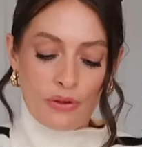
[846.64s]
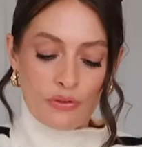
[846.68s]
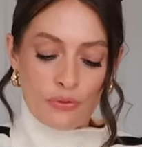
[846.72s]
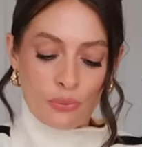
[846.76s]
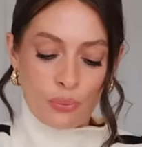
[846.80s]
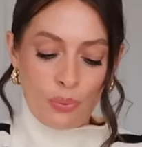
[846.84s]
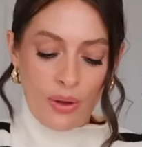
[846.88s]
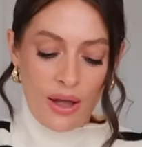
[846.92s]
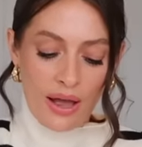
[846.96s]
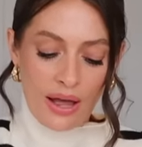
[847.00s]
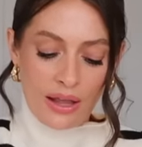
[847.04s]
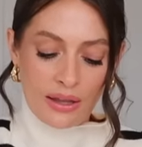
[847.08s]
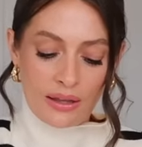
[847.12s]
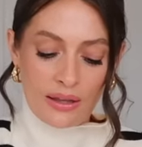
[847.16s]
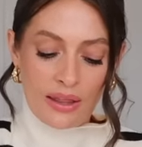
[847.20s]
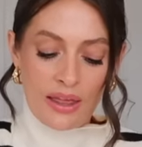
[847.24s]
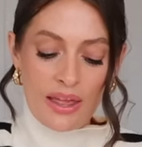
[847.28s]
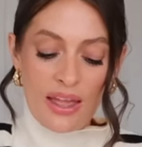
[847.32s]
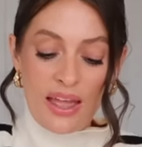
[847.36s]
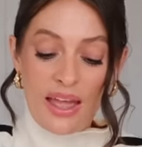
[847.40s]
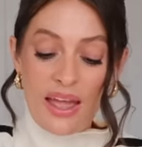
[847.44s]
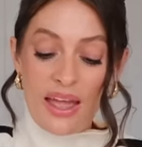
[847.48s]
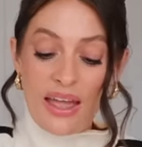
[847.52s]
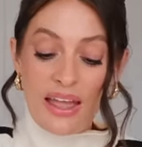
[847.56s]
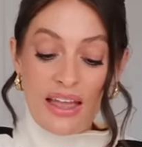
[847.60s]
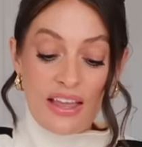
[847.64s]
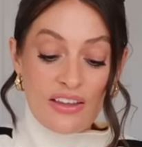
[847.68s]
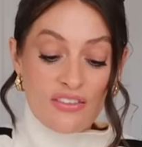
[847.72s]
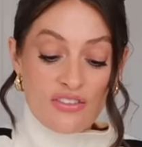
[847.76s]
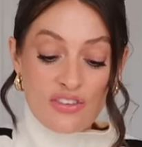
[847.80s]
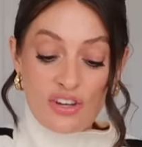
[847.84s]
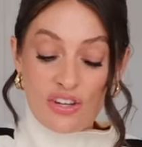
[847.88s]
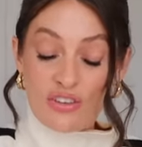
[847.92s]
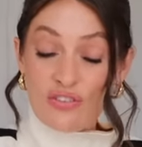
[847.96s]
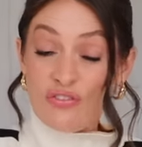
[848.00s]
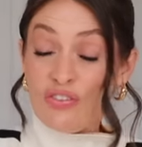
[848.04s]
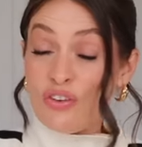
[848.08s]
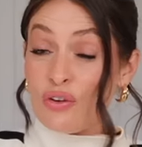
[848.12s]
as well. It
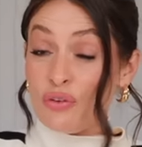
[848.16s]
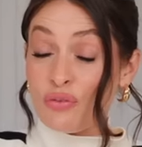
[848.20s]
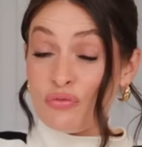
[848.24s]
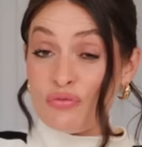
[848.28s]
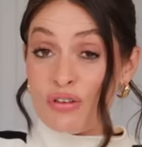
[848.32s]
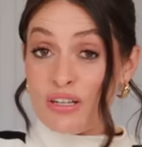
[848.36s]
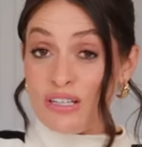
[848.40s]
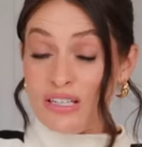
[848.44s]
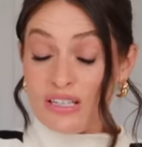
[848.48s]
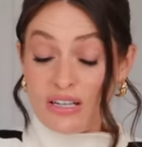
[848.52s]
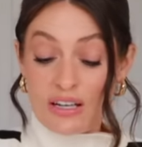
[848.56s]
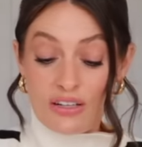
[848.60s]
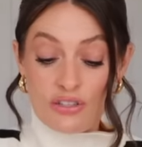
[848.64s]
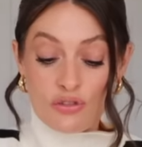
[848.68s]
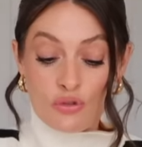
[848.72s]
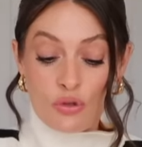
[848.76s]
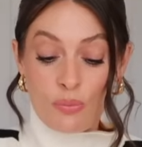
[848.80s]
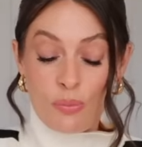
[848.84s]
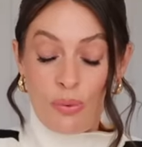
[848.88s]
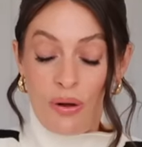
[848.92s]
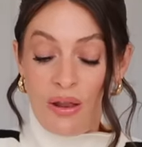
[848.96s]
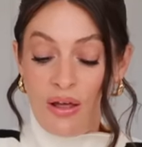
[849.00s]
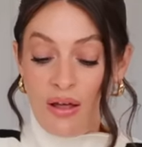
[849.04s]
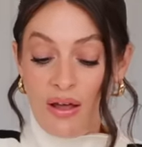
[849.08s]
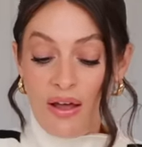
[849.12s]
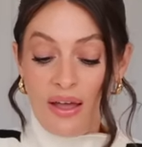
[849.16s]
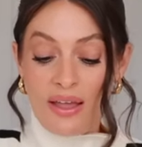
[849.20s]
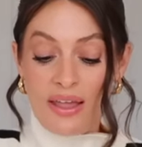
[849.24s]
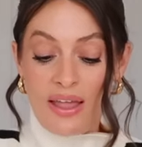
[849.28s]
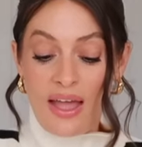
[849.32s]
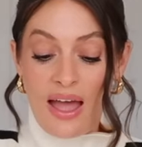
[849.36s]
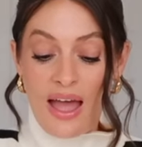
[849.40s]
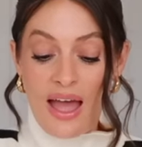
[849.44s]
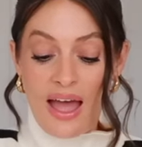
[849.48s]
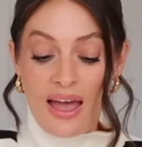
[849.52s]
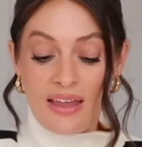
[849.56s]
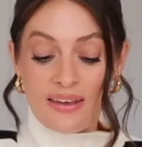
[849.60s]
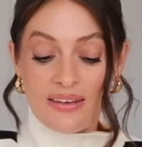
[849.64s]
just feels really nice to apply,
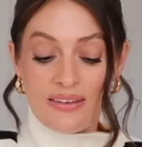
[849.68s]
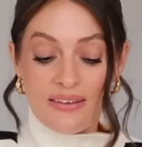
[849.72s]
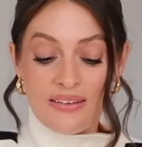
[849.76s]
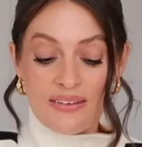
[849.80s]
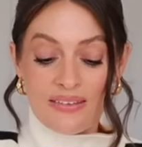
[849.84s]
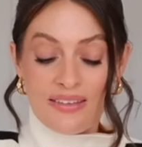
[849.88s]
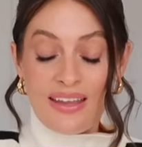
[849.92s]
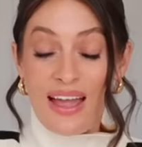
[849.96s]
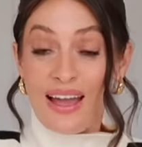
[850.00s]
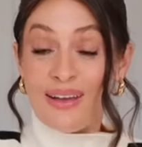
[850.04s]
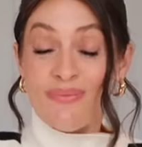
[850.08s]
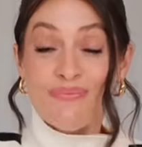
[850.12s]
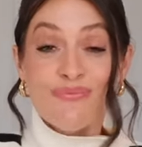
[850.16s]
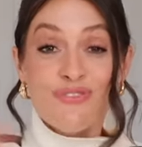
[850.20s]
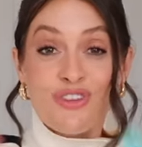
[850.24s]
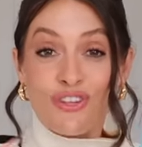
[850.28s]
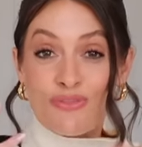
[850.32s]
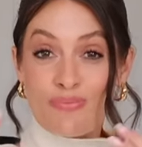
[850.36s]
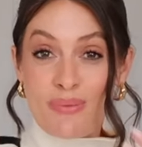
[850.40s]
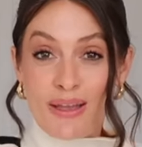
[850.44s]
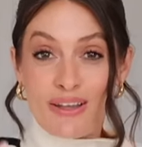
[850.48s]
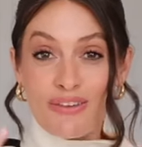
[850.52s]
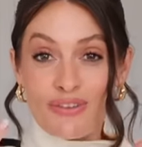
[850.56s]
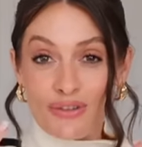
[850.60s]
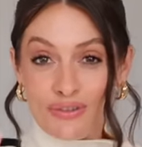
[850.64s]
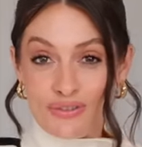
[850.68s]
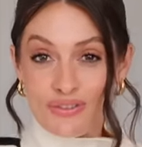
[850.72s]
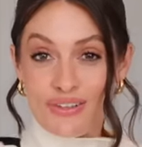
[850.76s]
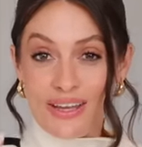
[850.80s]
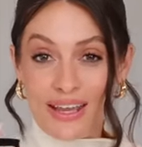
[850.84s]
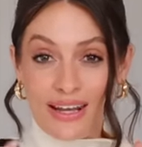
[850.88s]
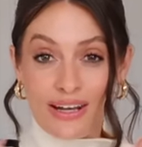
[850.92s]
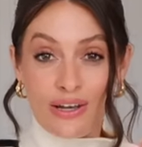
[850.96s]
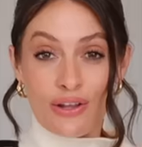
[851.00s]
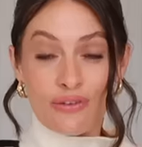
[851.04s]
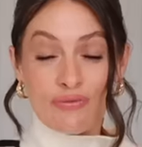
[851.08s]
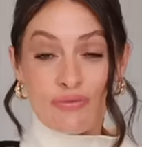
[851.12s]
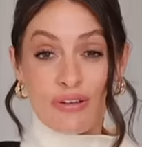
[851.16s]
and yeah, just makes your
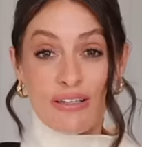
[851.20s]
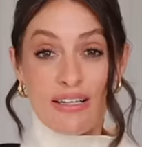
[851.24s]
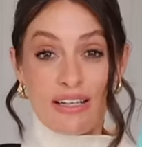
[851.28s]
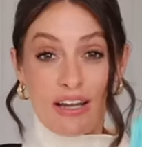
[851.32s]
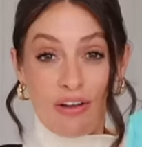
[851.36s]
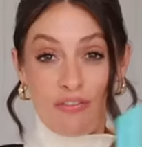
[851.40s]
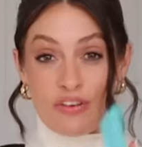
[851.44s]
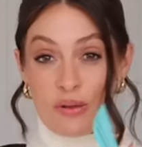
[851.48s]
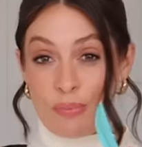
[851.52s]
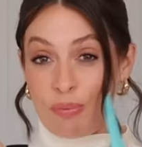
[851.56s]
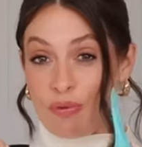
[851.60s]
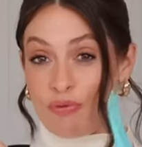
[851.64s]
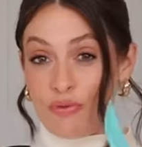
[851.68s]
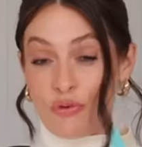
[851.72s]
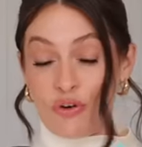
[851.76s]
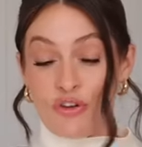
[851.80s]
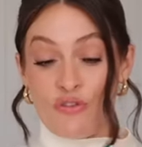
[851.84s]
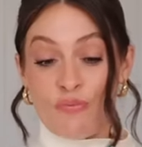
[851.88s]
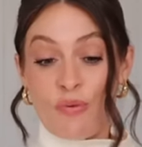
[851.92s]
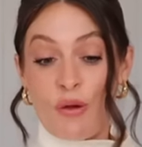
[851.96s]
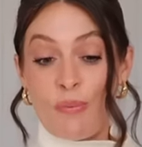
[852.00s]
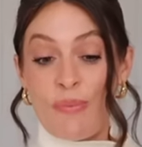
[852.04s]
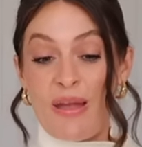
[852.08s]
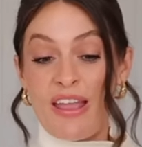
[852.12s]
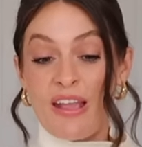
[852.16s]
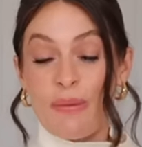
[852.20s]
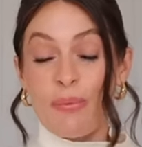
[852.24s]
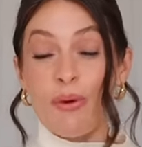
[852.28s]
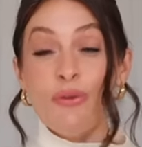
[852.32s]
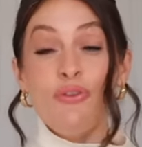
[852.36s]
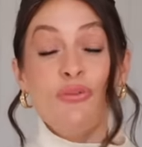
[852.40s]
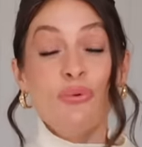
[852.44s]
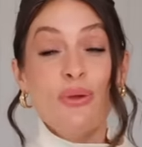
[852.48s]
skin look really lovely before you put makeup on.